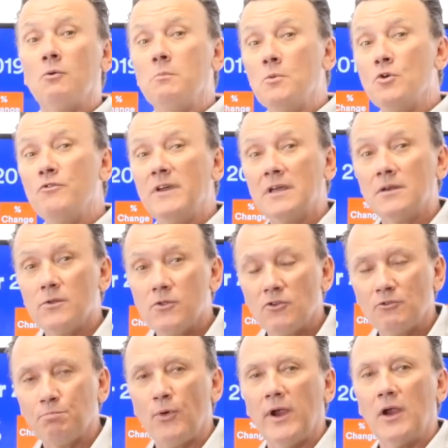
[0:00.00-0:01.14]
moving into the
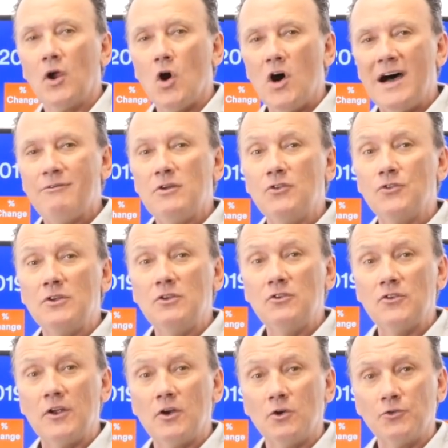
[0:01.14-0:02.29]
spring, obviously
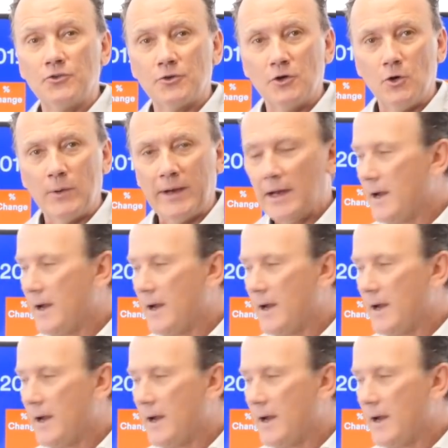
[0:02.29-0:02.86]
sales are going